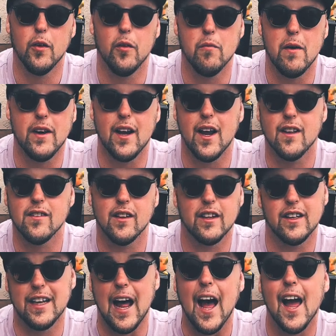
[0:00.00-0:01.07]
if my dad's
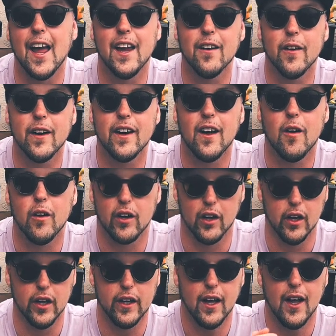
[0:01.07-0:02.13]
like dying right now or
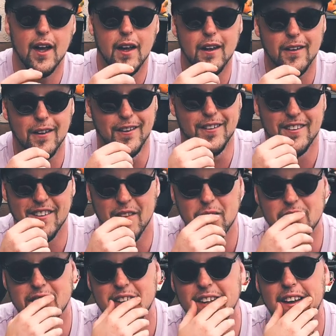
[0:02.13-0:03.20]
gonna die or some
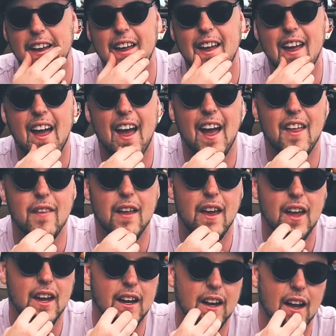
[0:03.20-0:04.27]
shit. And
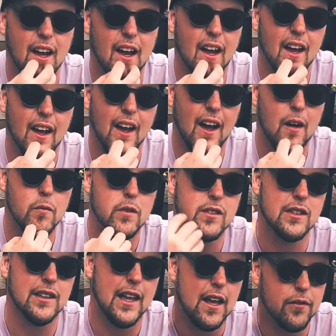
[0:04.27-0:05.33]
then uh, I'm just
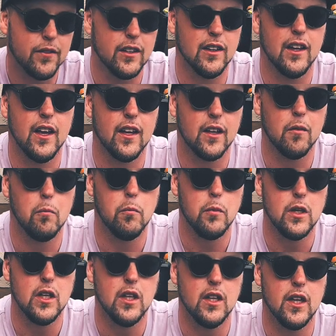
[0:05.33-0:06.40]
left to like
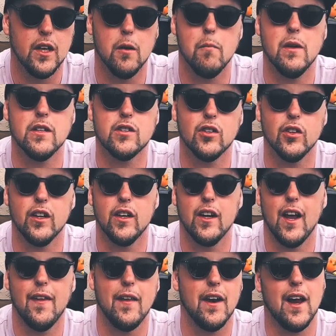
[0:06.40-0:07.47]
be in a mystery
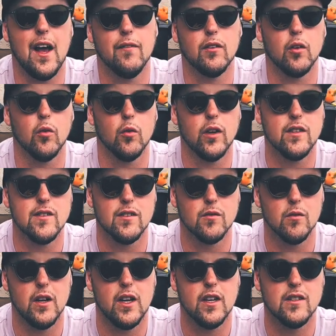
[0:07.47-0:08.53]
and then have to go race this
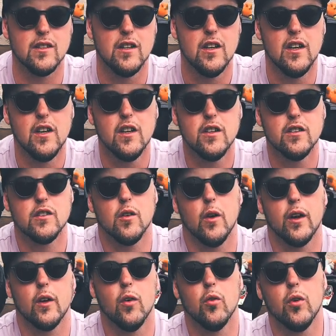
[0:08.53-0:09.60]
race. So I
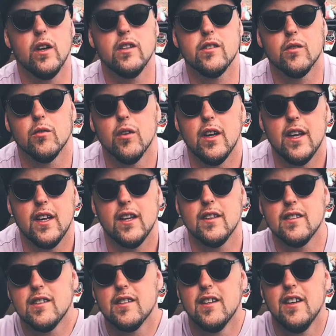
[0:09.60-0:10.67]
go race the
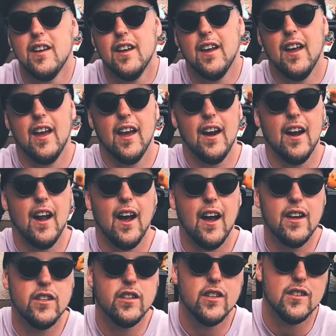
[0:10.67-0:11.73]
race, and I
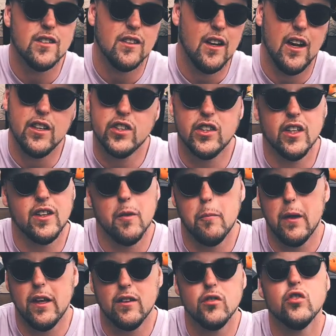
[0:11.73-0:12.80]
just I shit the
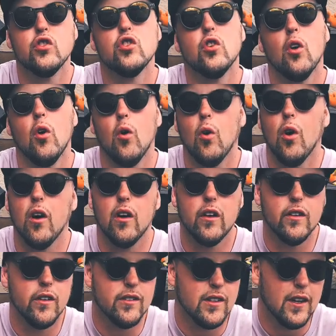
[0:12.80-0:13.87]
bed so hard
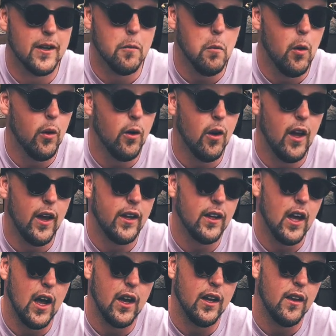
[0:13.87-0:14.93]
in the second moto. I
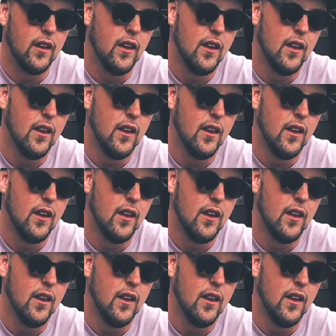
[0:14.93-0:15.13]
I